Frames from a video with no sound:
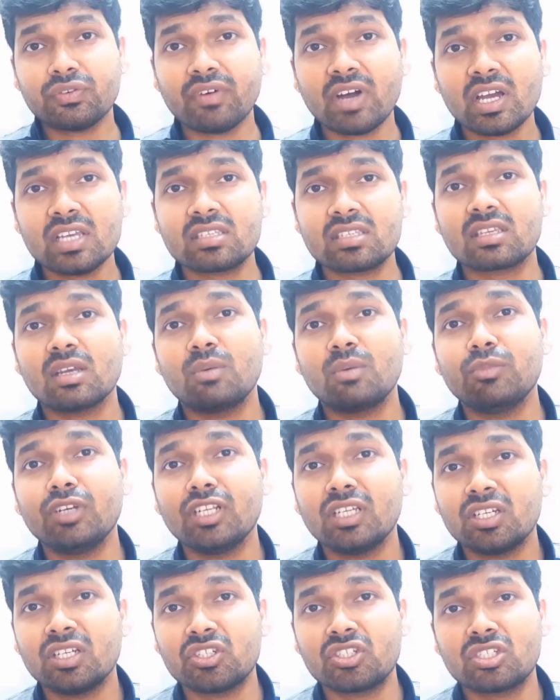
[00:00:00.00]
to device
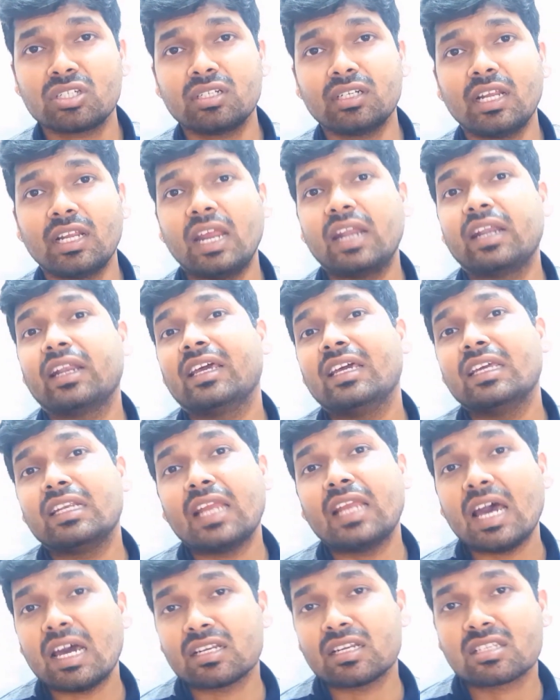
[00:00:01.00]
communication and
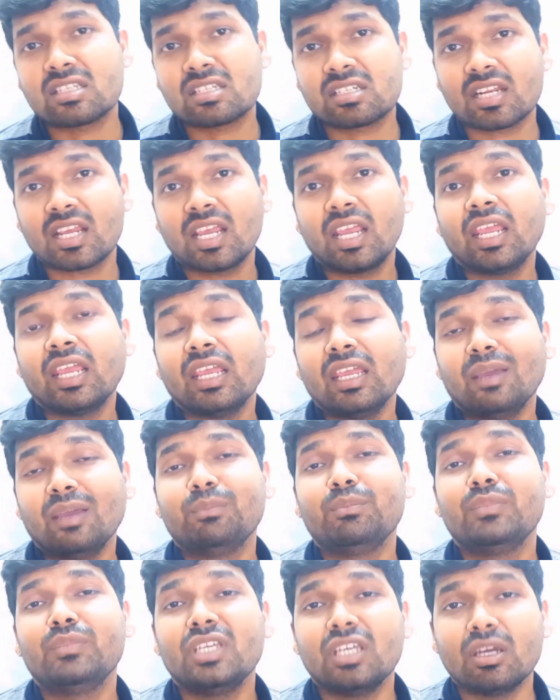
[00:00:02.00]
enhanced
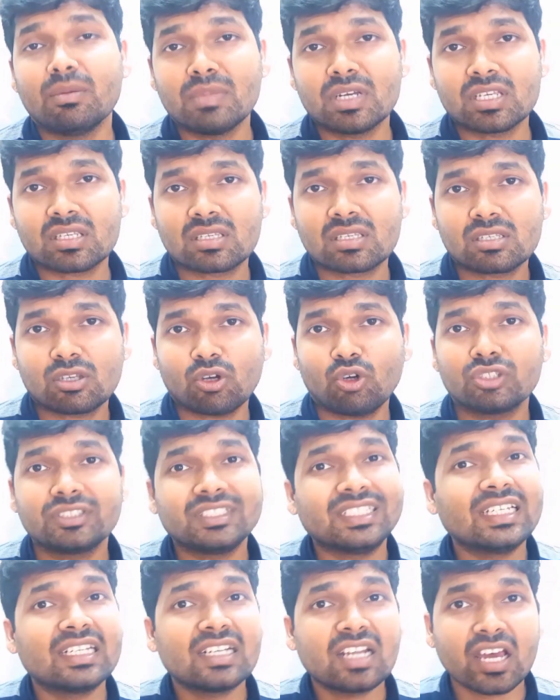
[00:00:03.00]
MBMS or
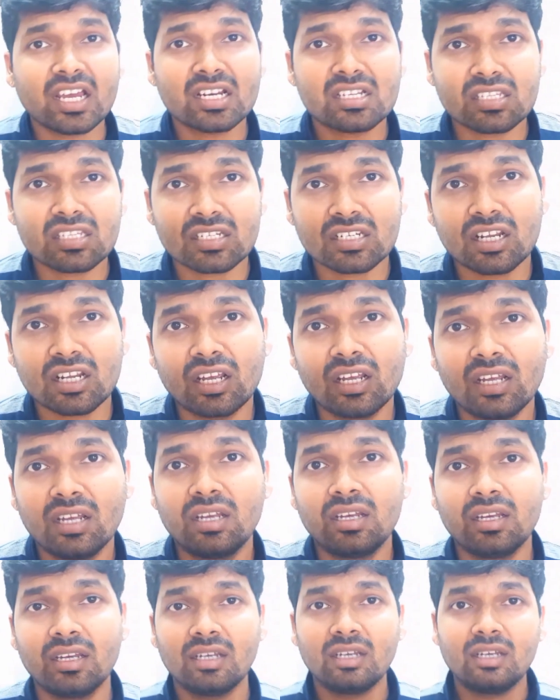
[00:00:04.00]
the enhanced
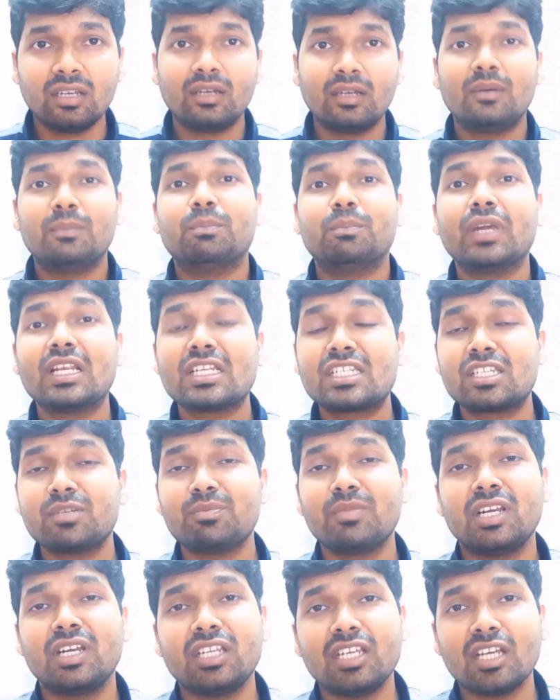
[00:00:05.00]

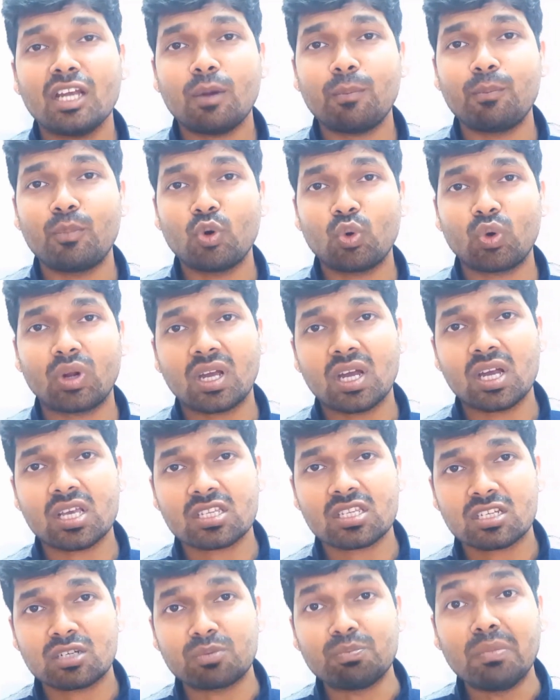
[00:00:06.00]
multimedia
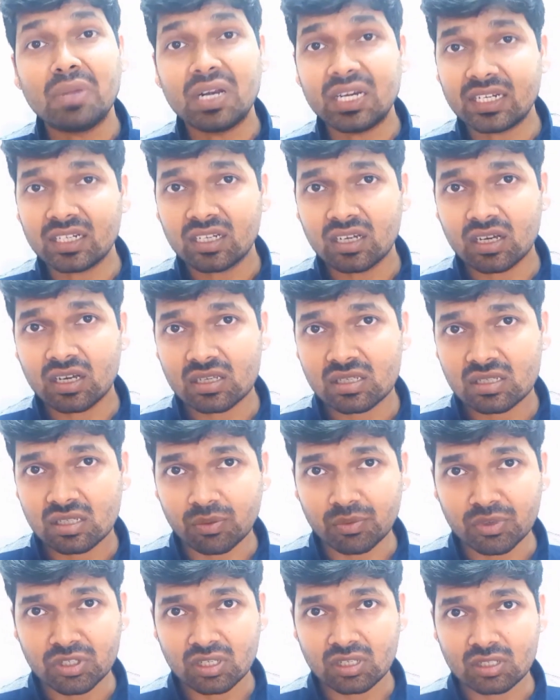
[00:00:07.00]
broadcast multicast
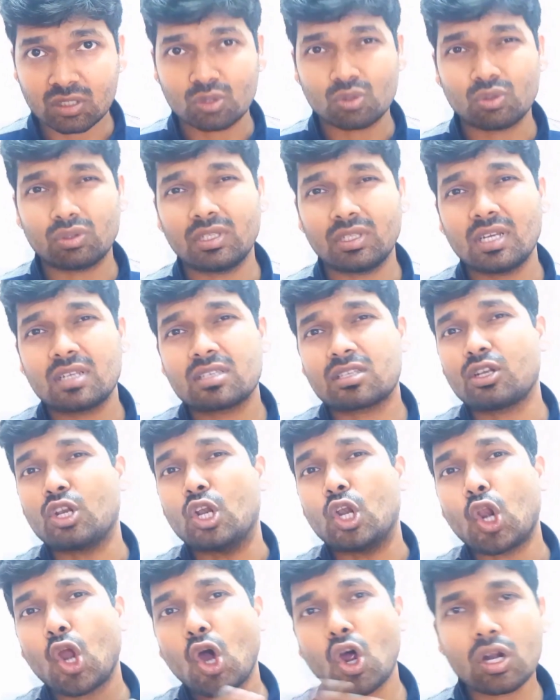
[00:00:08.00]
services. So there's a
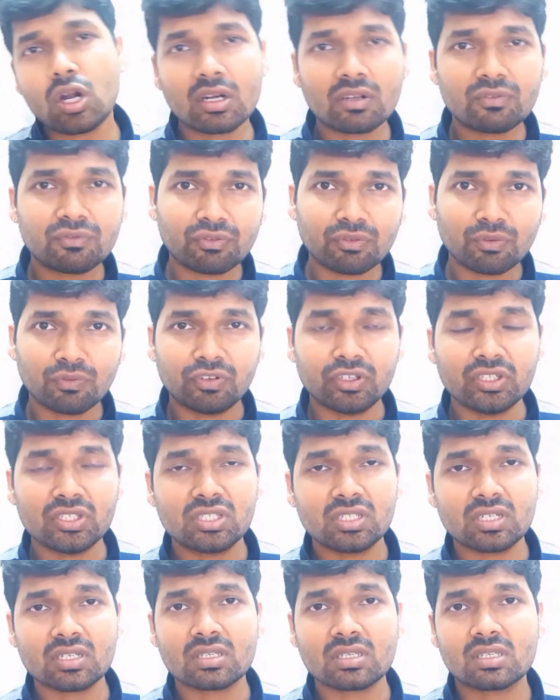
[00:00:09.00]
lot of
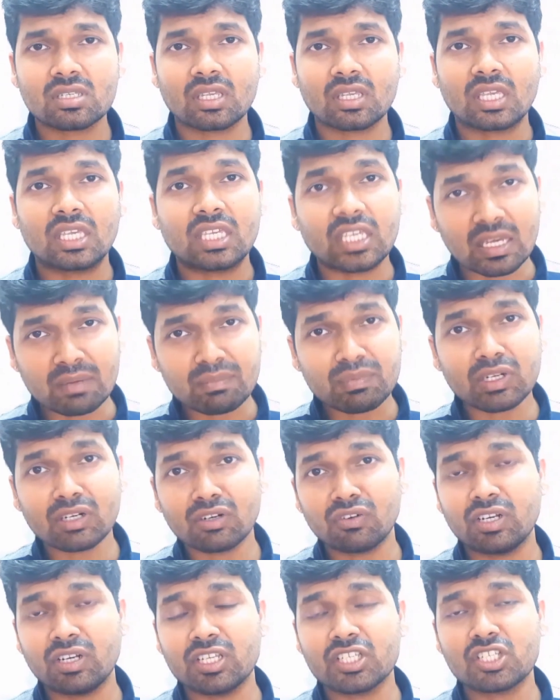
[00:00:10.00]
features came in